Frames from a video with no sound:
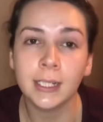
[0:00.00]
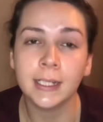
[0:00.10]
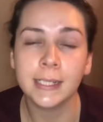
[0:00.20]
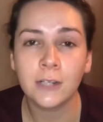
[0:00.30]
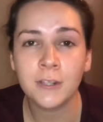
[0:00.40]

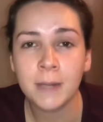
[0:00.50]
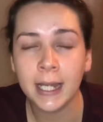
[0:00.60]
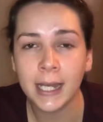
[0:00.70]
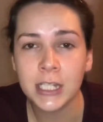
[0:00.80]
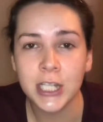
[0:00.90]
Now for my
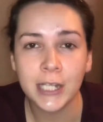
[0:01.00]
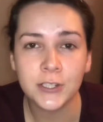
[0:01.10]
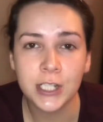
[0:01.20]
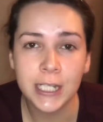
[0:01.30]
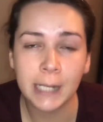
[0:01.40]
eyeshadow
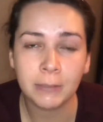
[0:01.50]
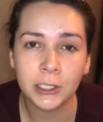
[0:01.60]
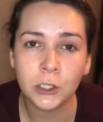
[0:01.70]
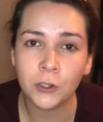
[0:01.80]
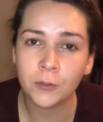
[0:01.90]
today, I'm going to
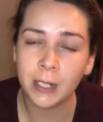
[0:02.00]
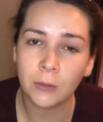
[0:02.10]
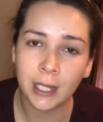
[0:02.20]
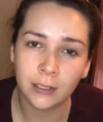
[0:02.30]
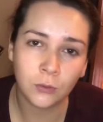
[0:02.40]
go in with my
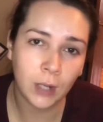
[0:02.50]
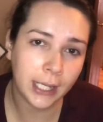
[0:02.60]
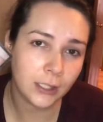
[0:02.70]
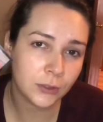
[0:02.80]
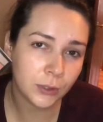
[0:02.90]
Wet n
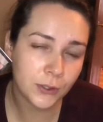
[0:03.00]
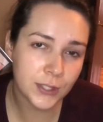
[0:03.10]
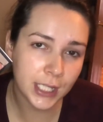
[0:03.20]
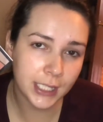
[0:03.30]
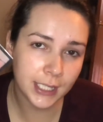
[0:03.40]
Wild
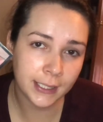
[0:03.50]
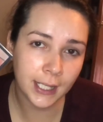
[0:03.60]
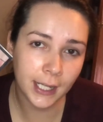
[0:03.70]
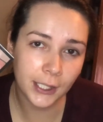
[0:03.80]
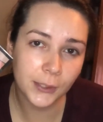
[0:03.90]
Rosé in
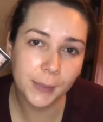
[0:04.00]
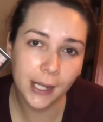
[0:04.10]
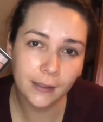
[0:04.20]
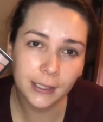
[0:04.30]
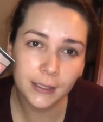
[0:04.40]
the Air
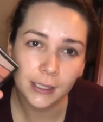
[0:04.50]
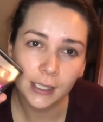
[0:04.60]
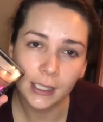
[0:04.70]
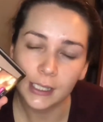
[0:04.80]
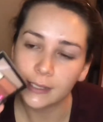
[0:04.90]
palette.
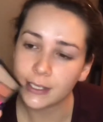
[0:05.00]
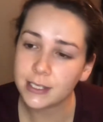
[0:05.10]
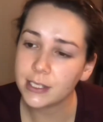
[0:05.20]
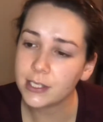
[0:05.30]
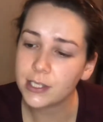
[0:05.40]
This
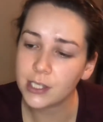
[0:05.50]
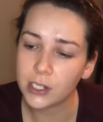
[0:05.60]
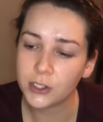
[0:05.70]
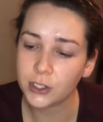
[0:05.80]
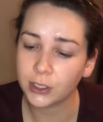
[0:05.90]
is
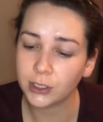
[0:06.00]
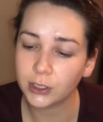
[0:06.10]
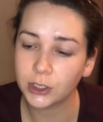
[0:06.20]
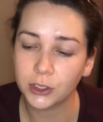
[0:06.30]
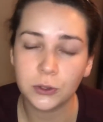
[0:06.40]
such a
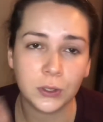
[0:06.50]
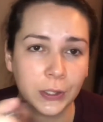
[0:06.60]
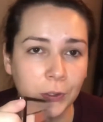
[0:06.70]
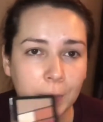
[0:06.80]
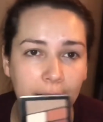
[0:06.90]
cute
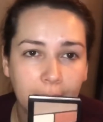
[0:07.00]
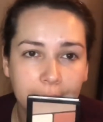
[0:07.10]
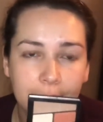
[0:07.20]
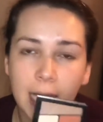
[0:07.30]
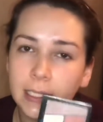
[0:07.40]
little
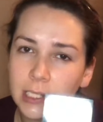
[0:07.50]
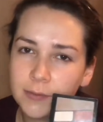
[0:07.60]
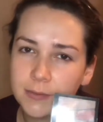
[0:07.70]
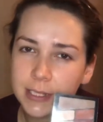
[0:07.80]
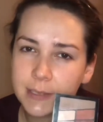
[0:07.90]
palette. I
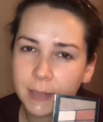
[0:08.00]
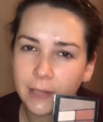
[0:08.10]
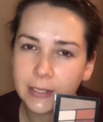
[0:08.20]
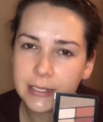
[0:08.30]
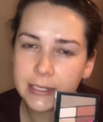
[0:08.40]
love these
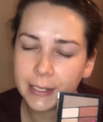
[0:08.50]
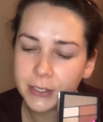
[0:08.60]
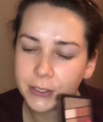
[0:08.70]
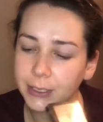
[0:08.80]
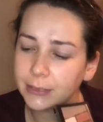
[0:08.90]
palettes
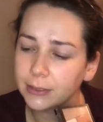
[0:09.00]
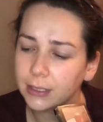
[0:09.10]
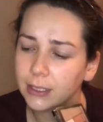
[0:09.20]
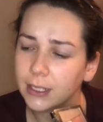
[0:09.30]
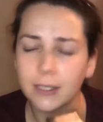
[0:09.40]
actually.
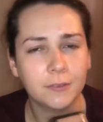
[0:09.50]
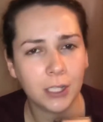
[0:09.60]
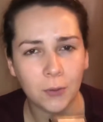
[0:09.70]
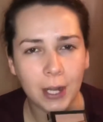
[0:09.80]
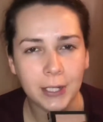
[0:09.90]
For
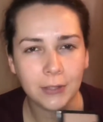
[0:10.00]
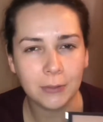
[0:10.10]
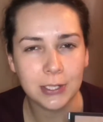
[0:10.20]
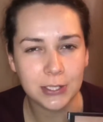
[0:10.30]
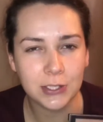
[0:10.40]
a while I
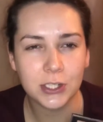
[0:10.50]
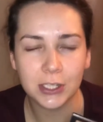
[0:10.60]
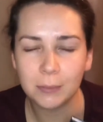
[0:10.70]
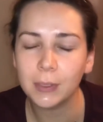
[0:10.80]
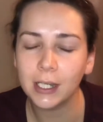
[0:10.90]
wasn't
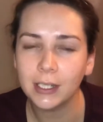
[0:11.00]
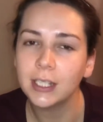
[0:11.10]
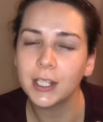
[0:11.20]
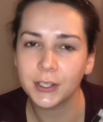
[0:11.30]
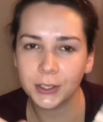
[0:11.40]
sure, but
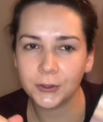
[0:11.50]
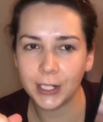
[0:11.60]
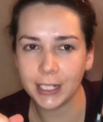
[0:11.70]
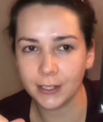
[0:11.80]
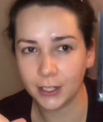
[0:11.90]
they're
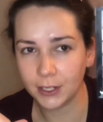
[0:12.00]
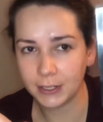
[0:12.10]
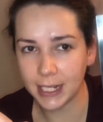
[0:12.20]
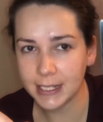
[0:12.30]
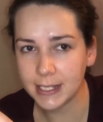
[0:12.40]
great. They're a
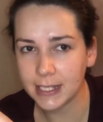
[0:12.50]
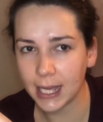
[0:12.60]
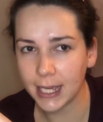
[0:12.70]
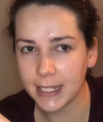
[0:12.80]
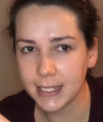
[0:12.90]
nice
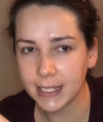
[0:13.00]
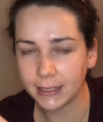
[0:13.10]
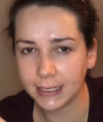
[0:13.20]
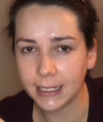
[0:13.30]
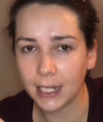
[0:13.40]
size
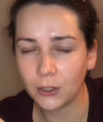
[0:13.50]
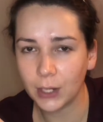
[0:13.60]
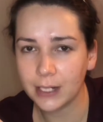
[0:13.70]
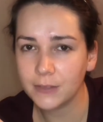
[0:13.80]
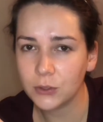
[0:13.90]
and they got
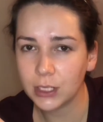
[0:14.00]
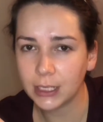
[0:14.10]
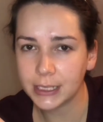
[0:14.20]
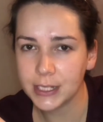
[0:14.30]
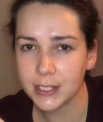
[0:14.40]
quite a few
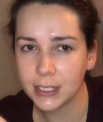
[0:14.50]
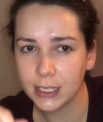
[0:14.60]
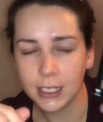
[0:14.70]
colors.